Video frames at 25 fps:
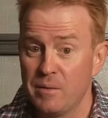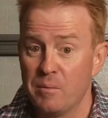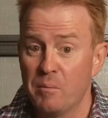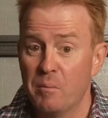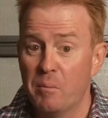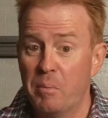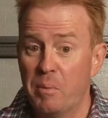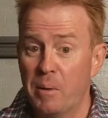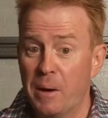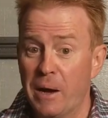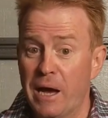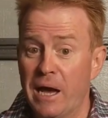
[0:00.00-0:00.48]

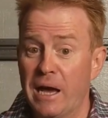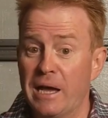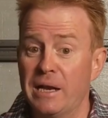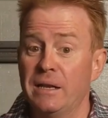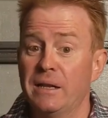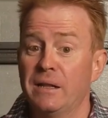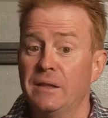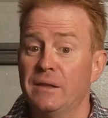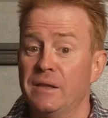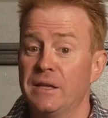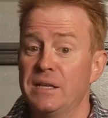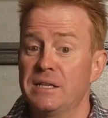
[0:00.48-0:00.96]

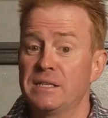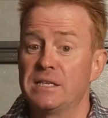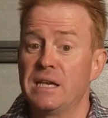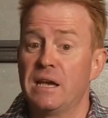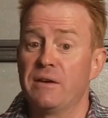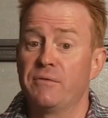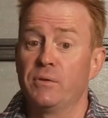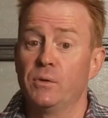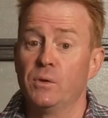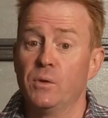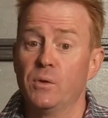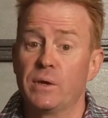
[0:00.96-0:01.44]
but let's
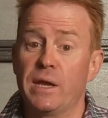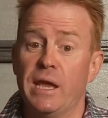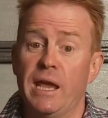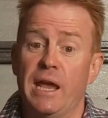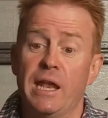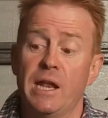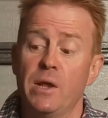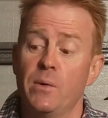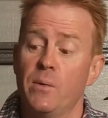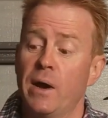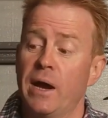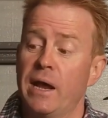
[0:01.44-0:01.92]
have a look
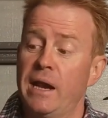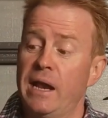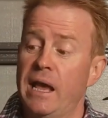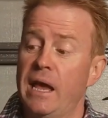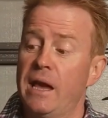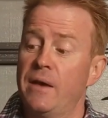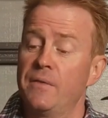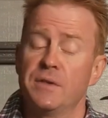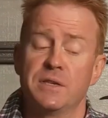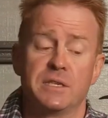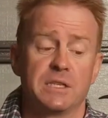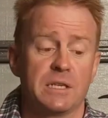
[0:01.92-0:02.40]
anyway at
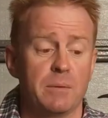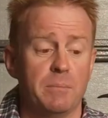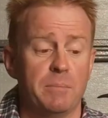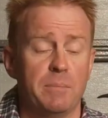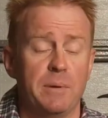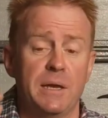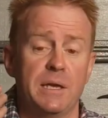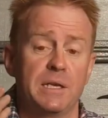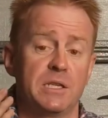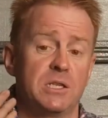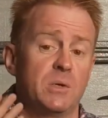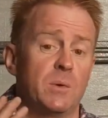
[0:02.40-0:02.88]
how this
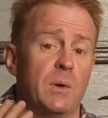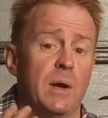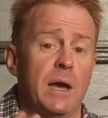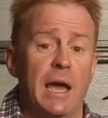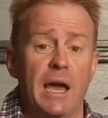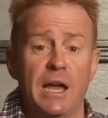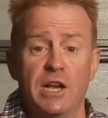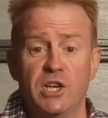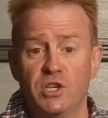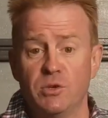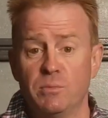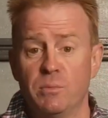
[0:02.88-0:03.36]
compares to a
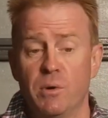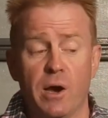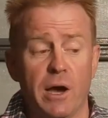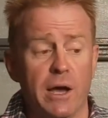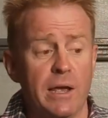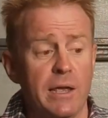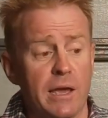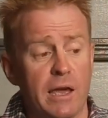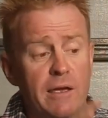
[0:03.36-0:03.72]
HMI,